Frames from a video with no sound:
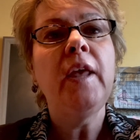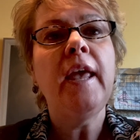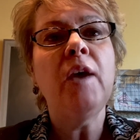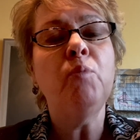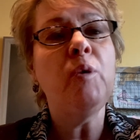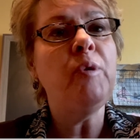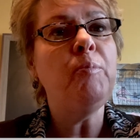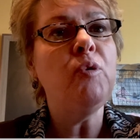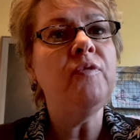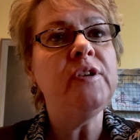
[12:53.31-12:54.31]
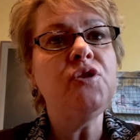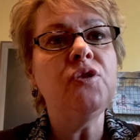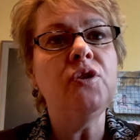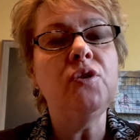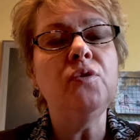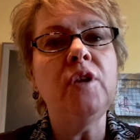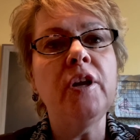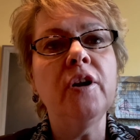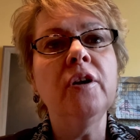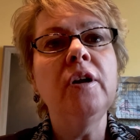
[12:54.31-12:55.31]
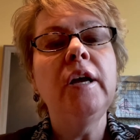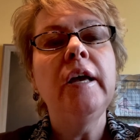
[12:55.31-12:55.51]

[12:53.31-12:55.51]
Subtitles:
and when we move into the new year.